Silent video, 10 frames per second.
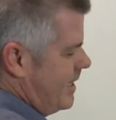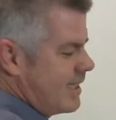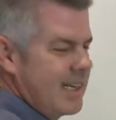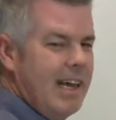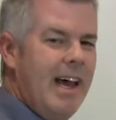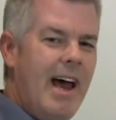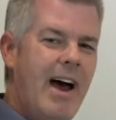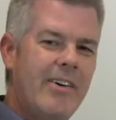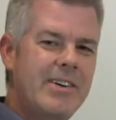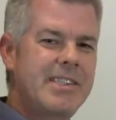these
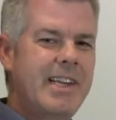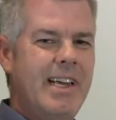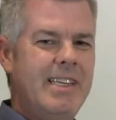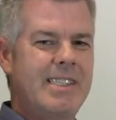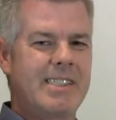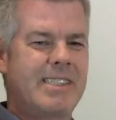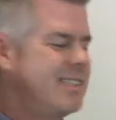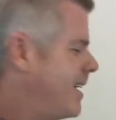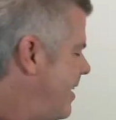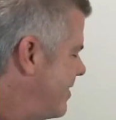outer stages,
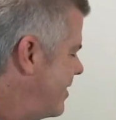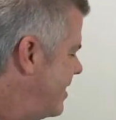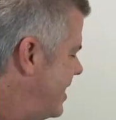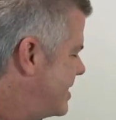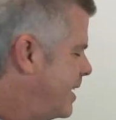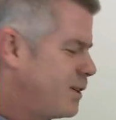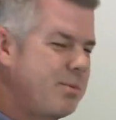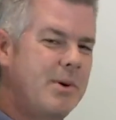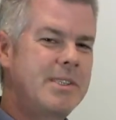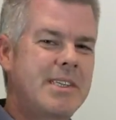these outer
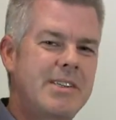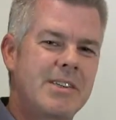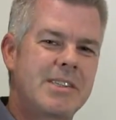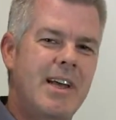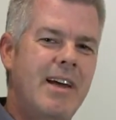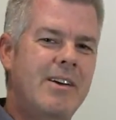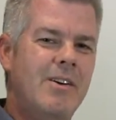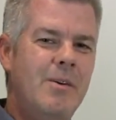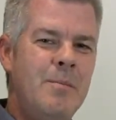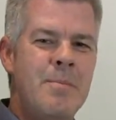touch points in your
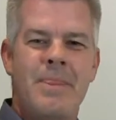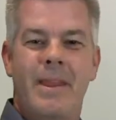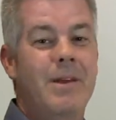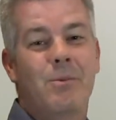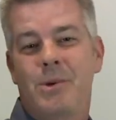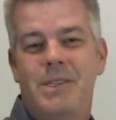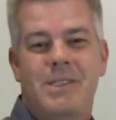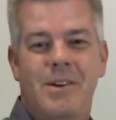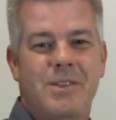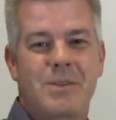cycle, it really
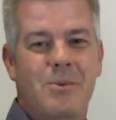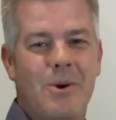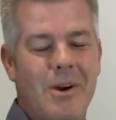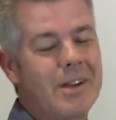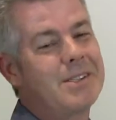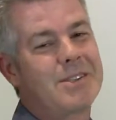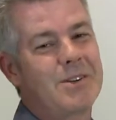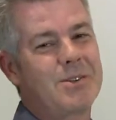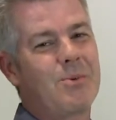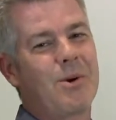starts to work, and it
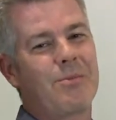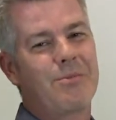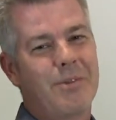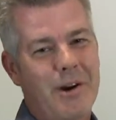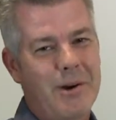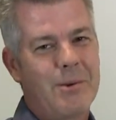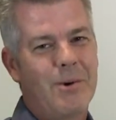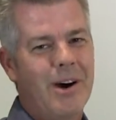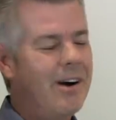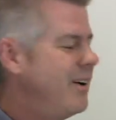starts to work very
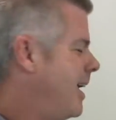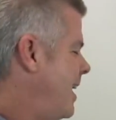well.